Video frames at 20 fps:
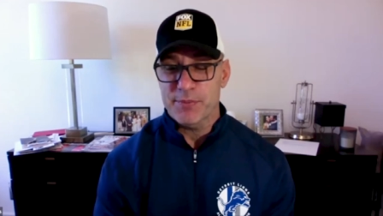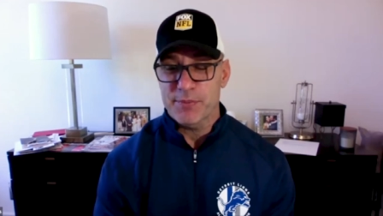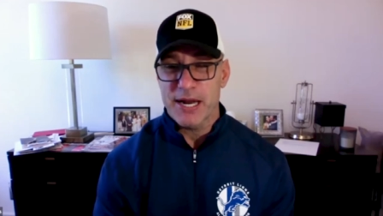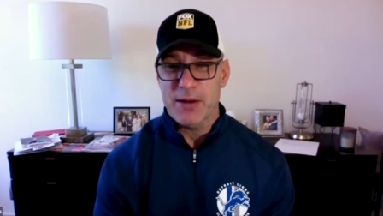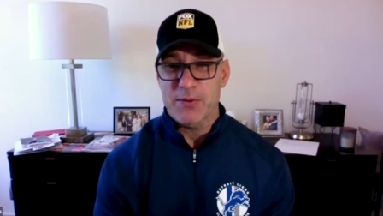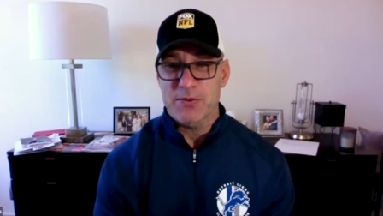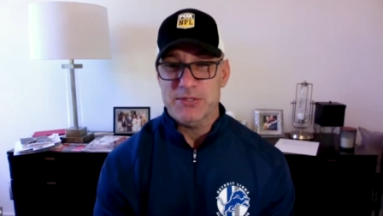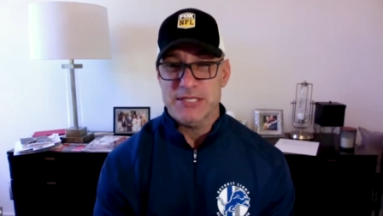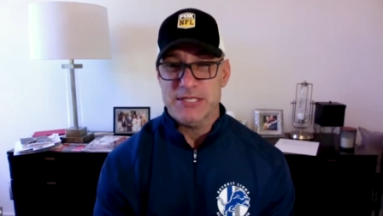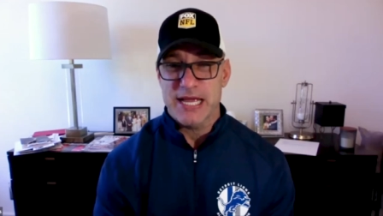but
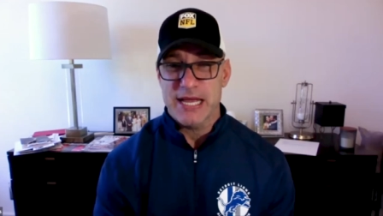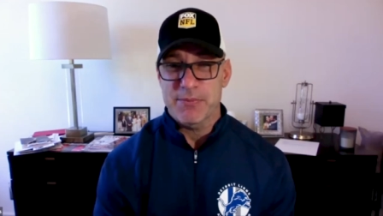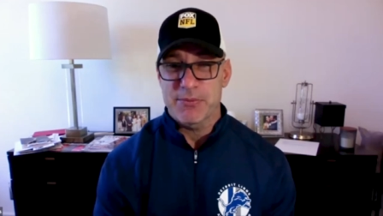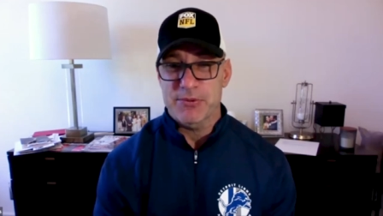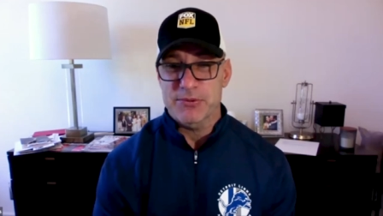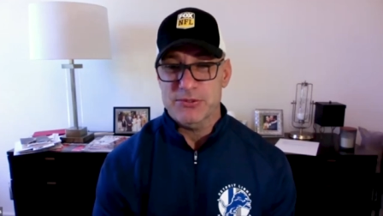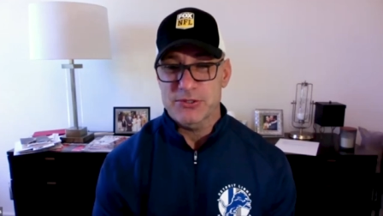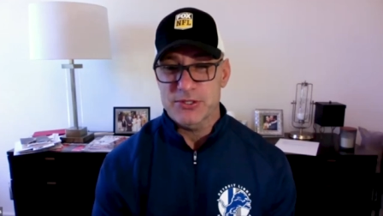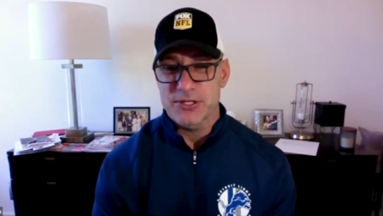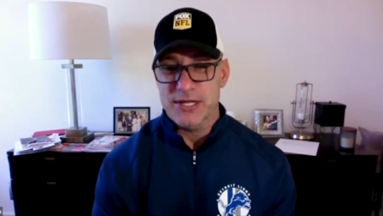I was
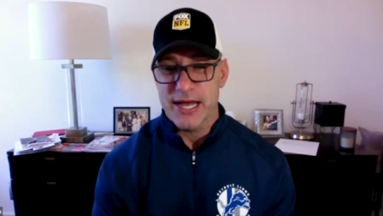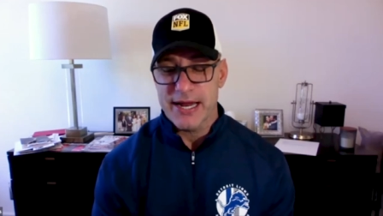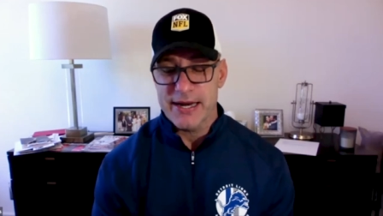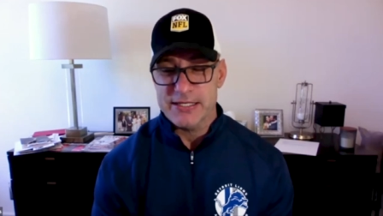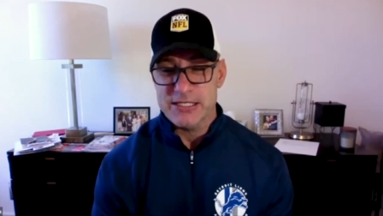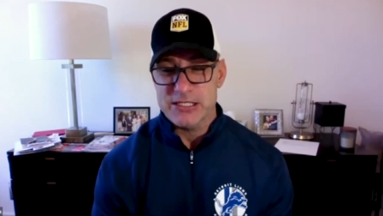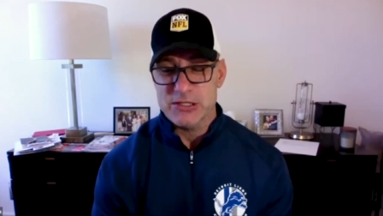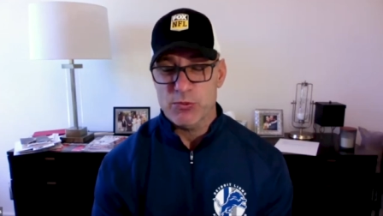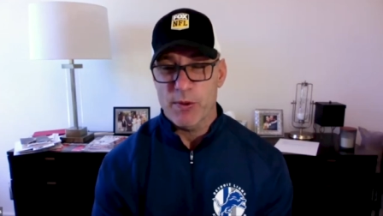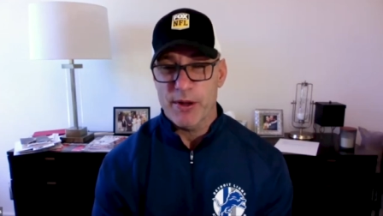able to kind
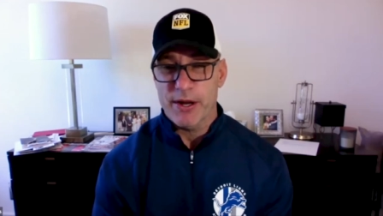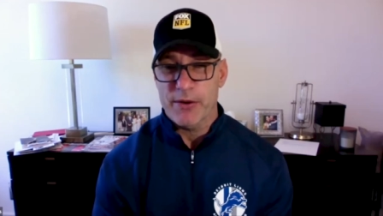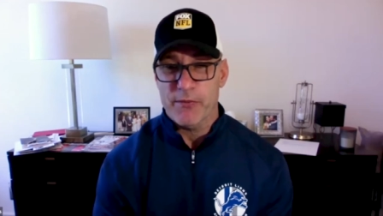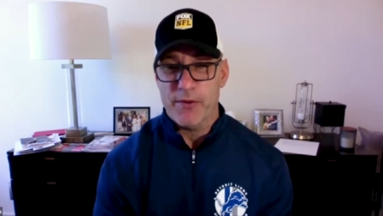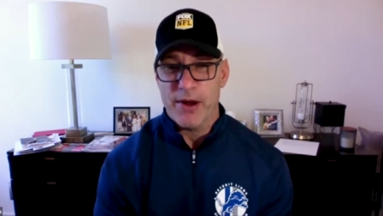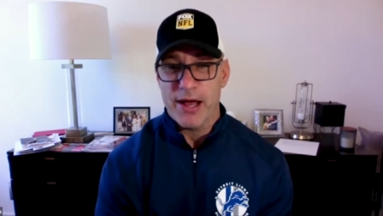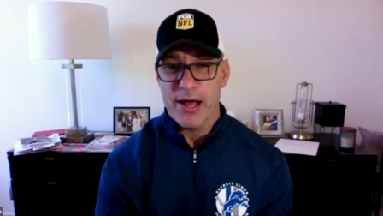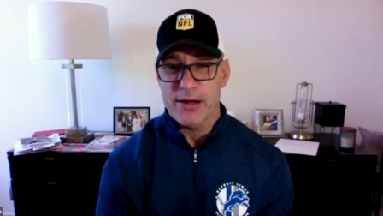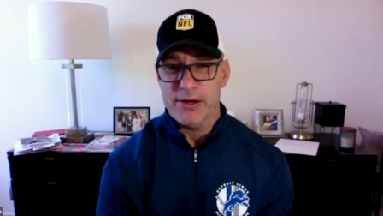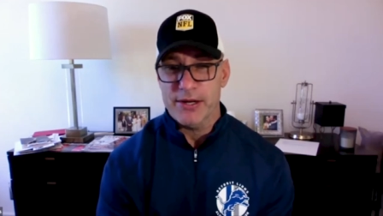of swing
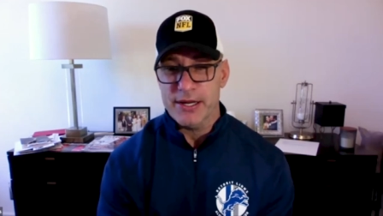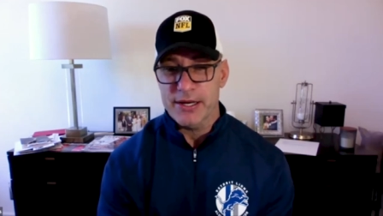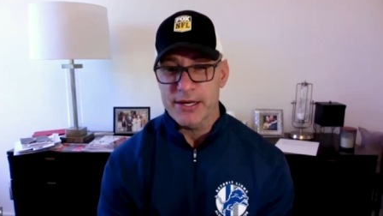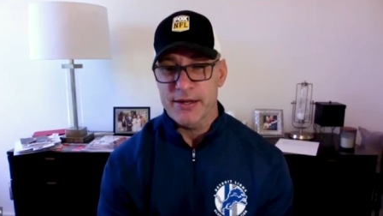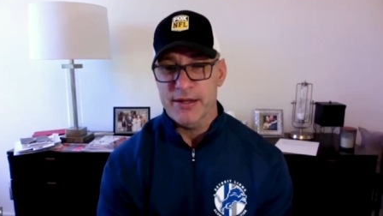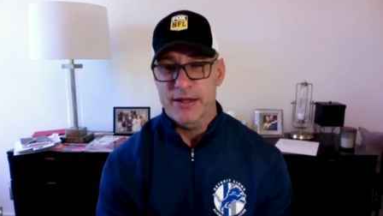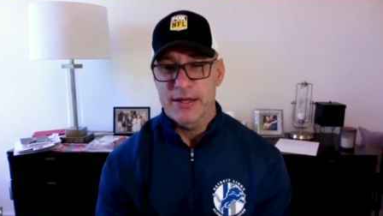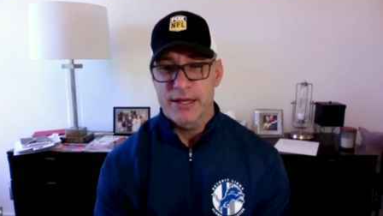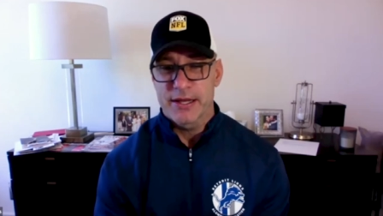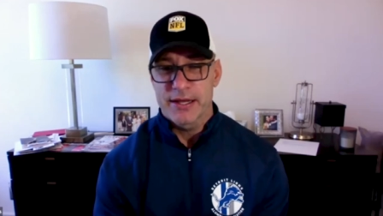around
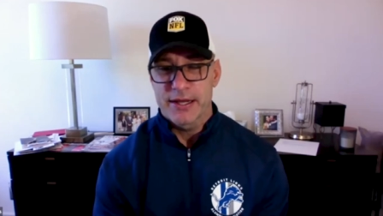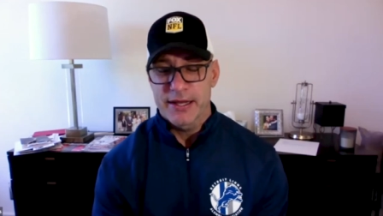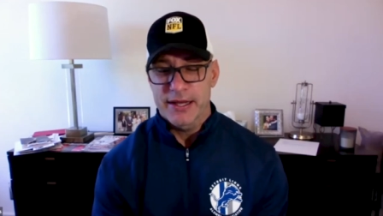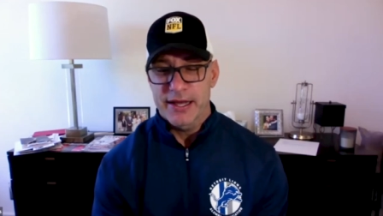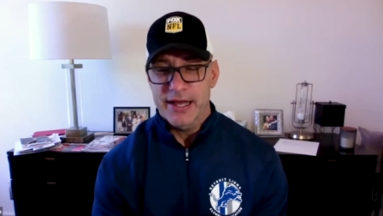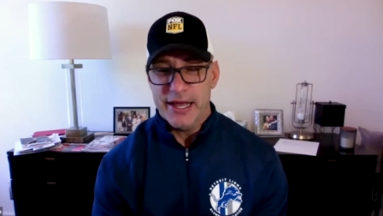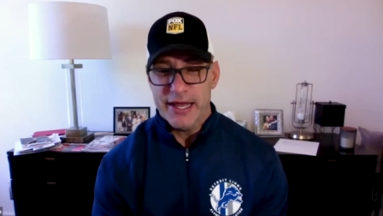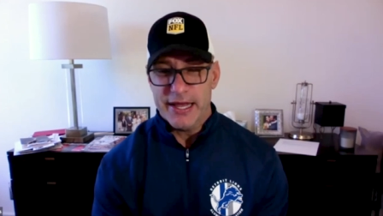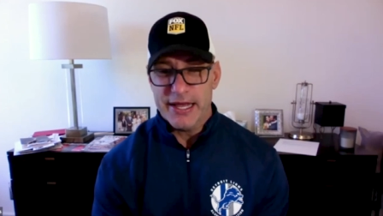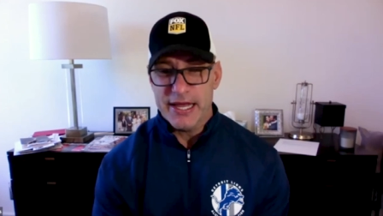
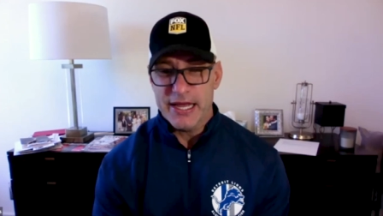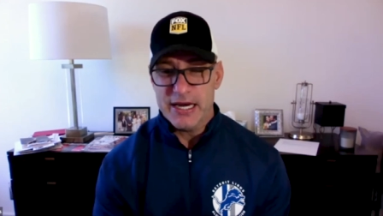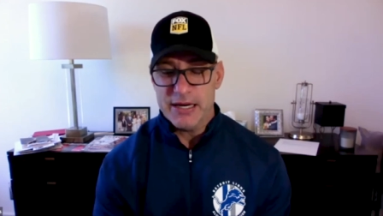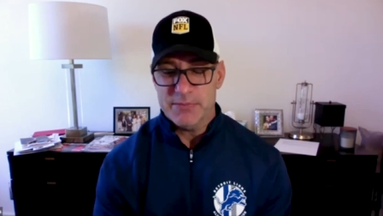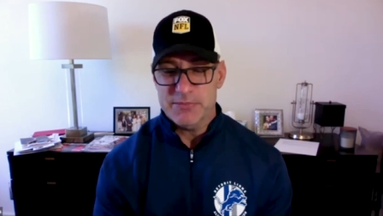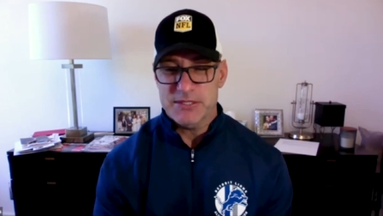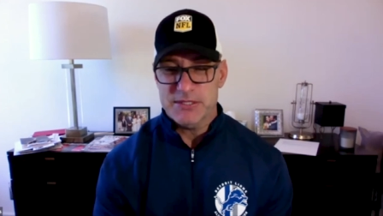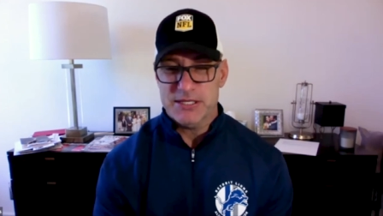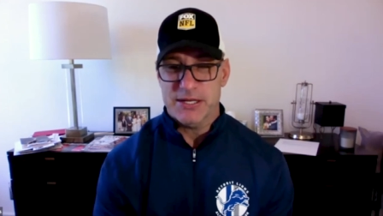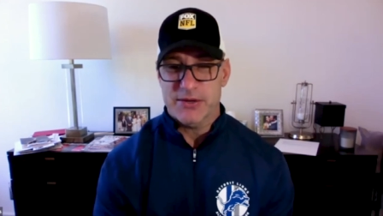and get
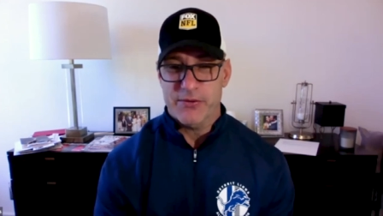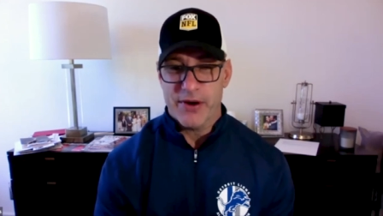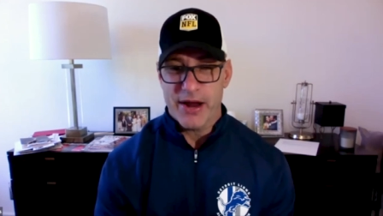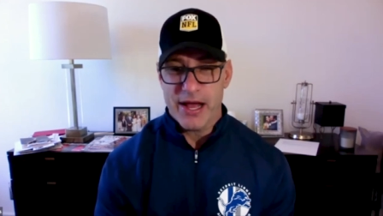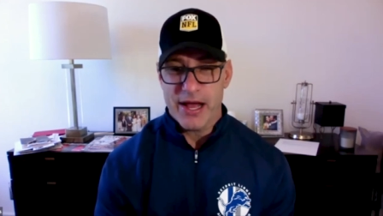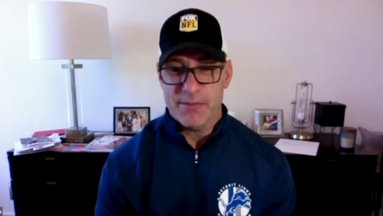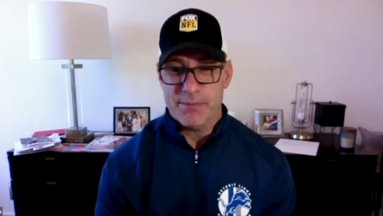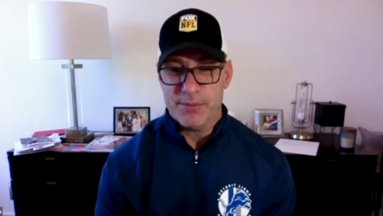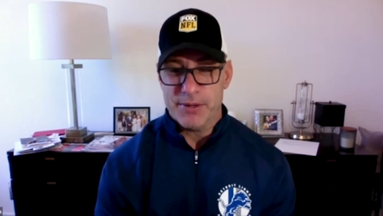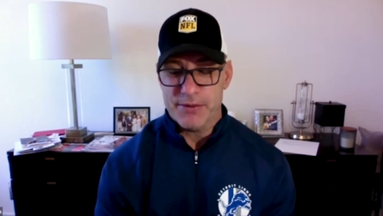him to the
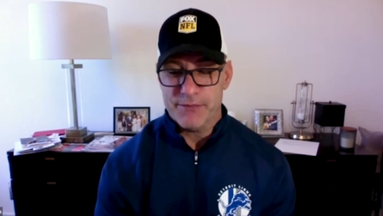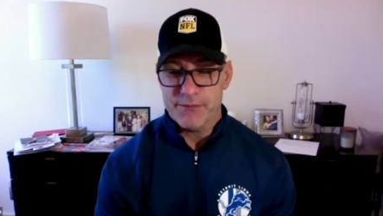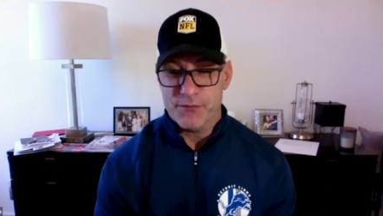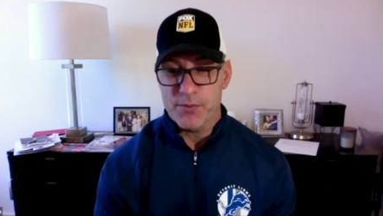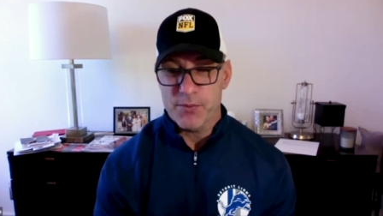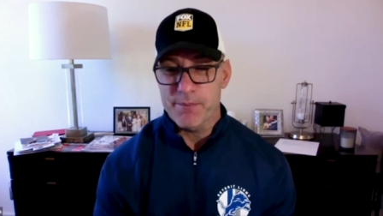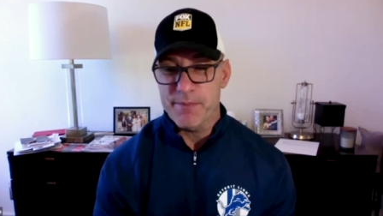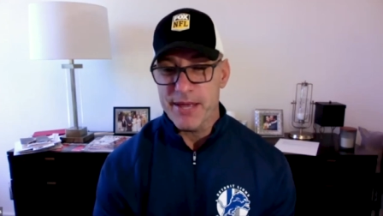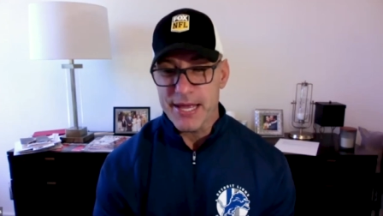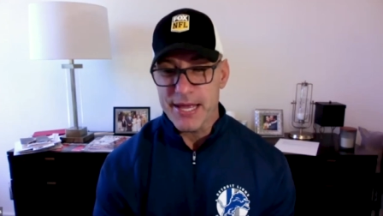ground. But
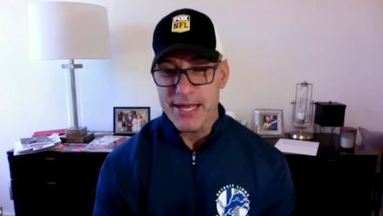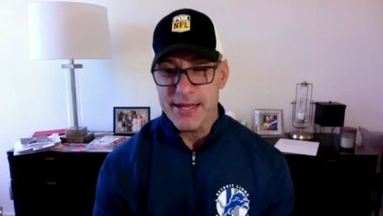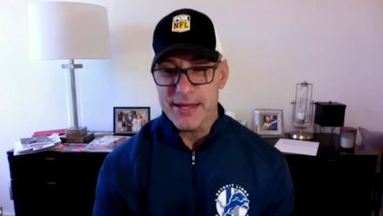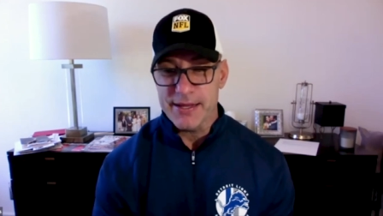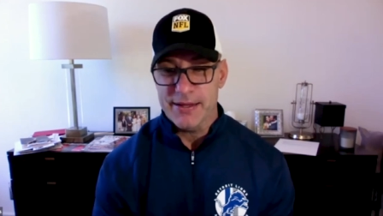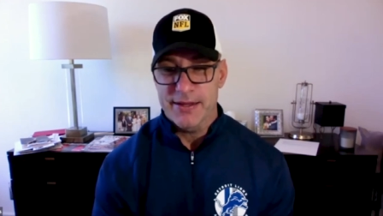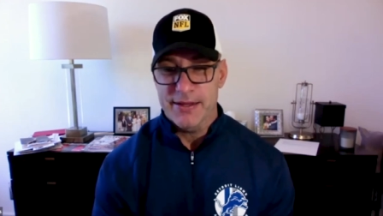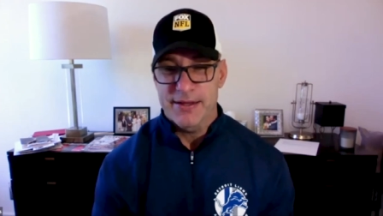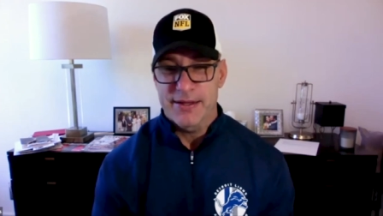for me,